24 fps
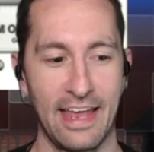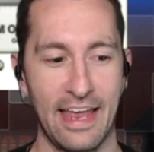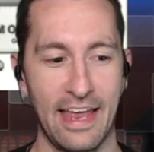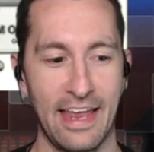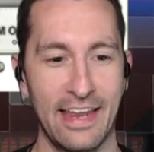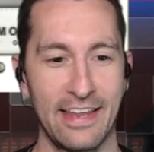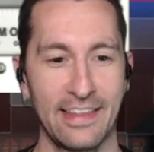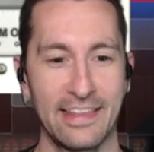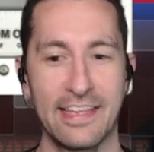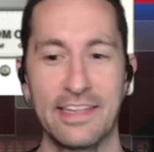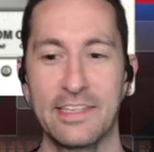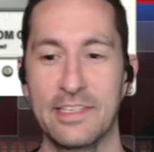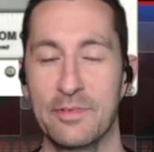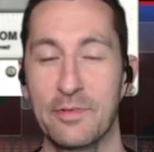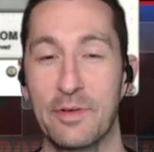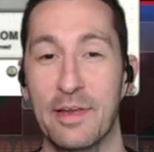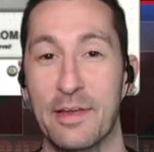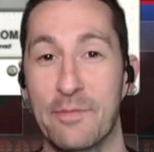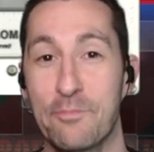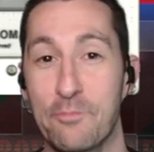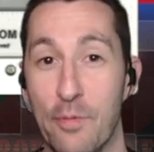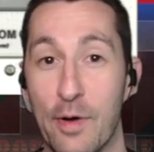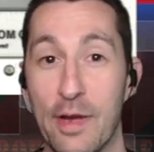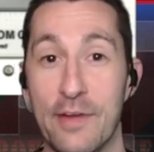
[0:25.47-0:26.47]
And let's
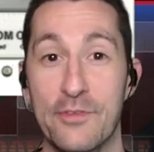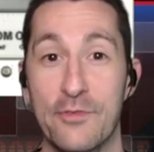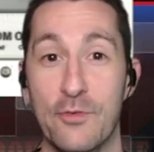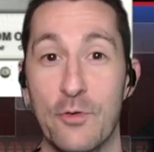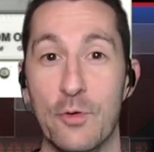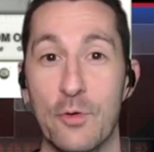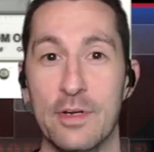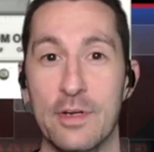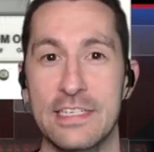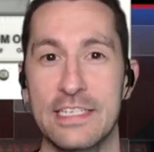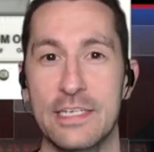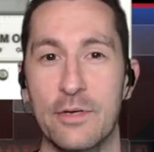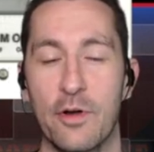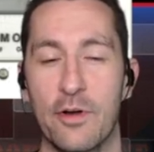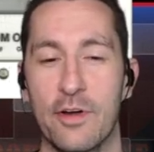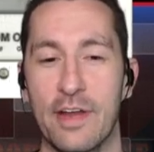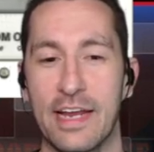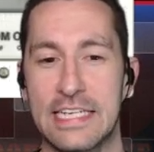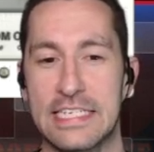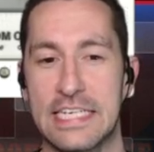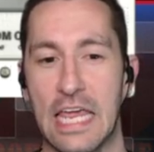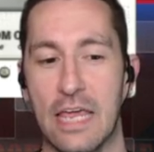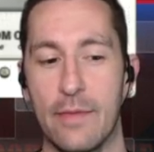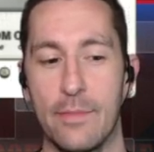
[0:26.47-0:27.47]
press forward and see what our
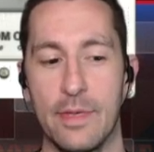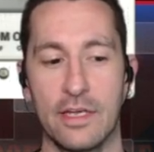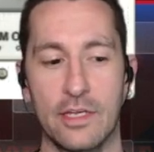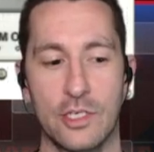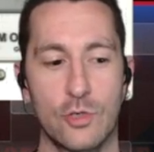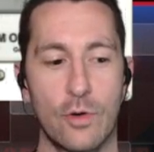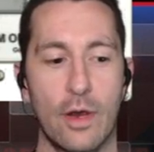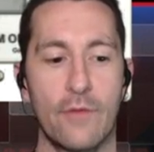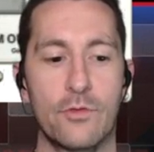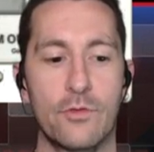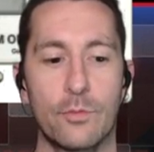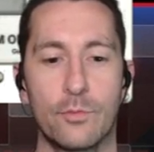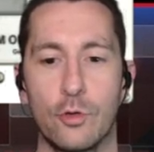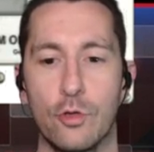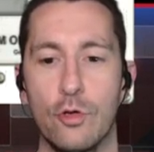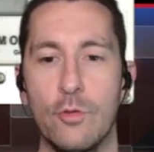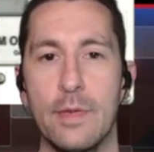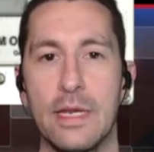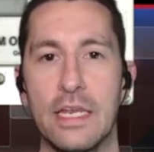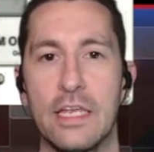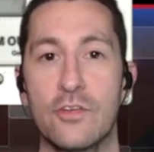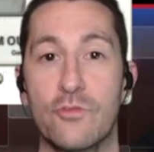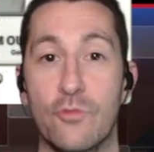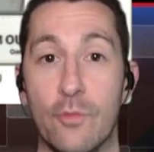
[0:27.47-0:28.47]
next game is. So after Blue
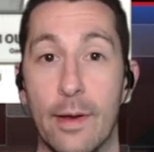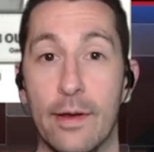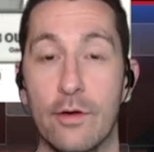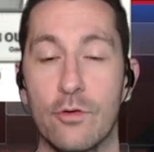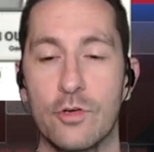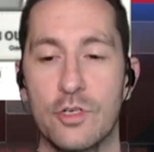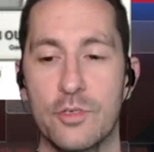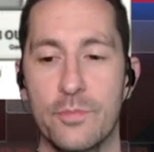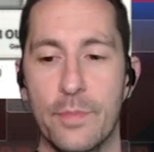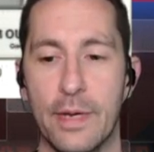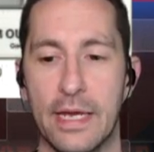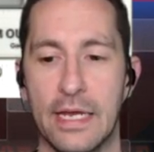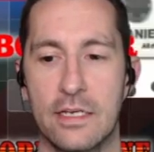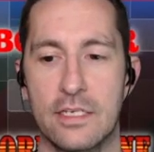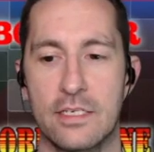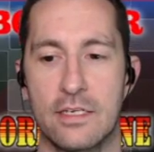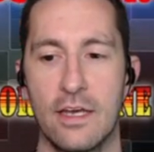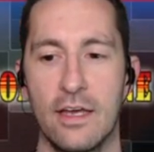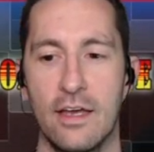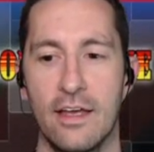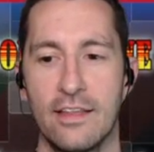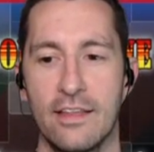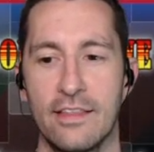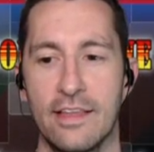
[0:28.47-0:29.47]
Meanies from Outer
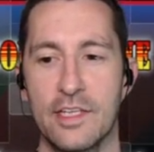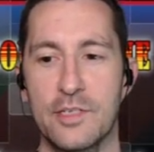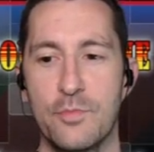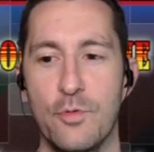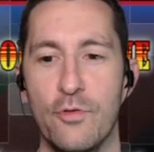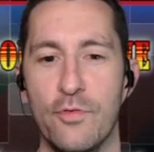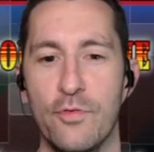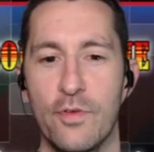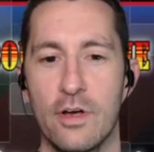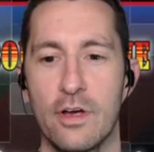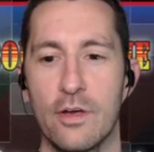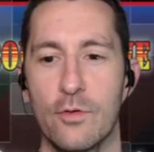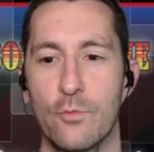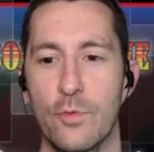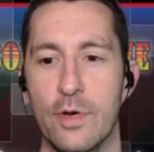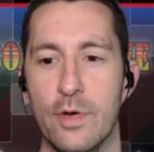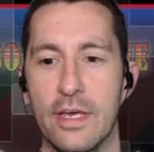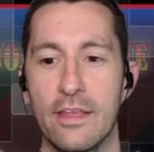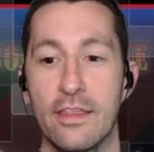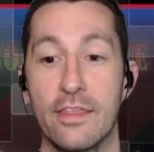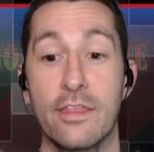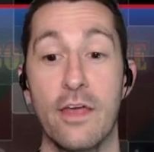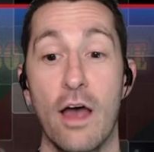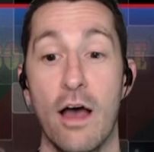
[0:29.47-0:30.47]
Space, let's move on
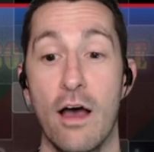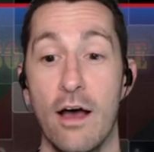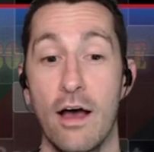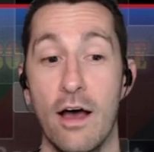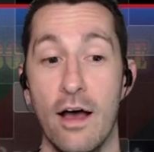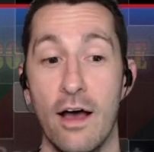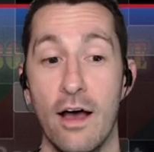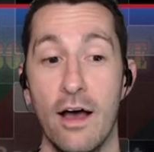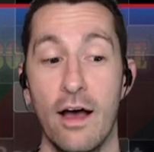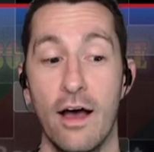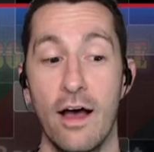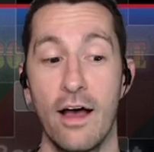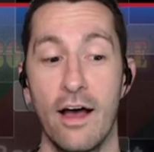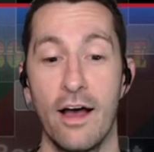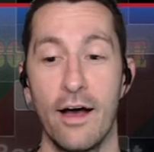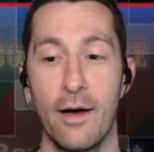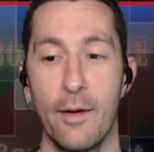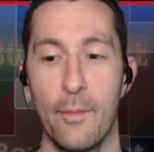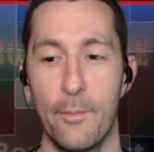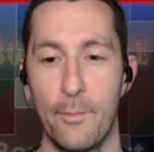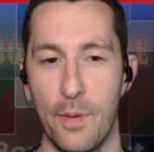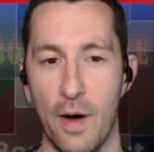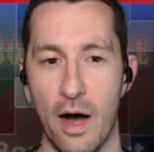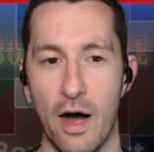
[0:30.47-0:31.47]
with
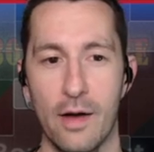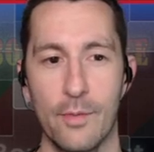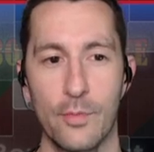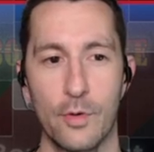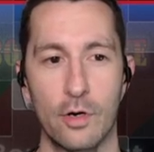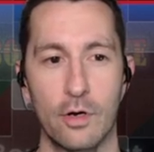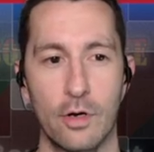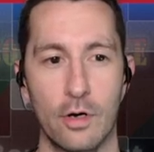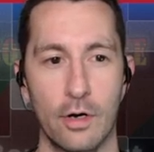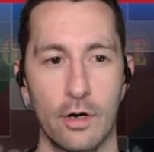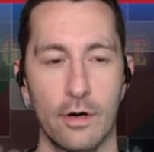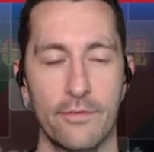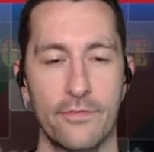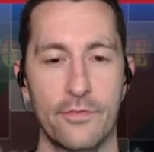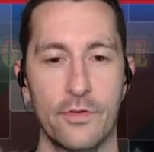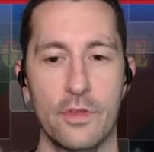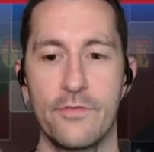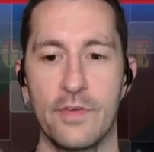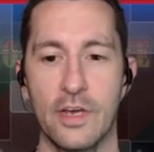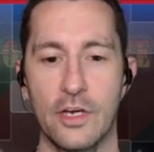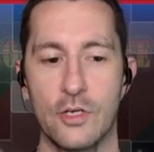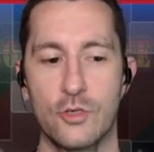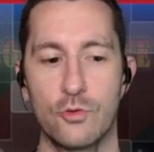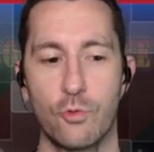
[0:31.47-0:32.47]
Bomber for
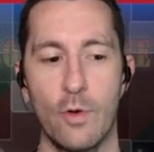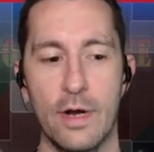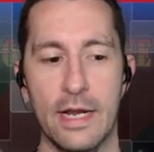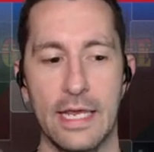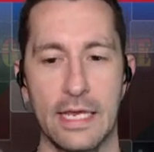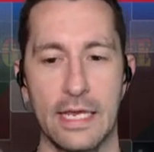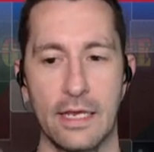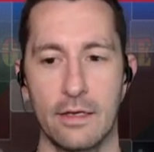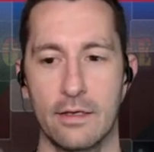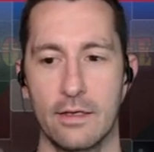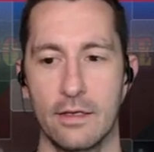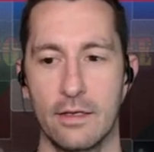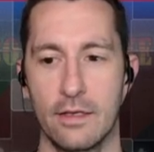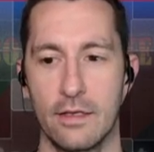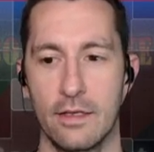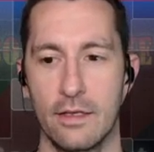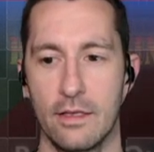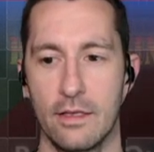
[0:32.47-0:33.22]
the VIC-20.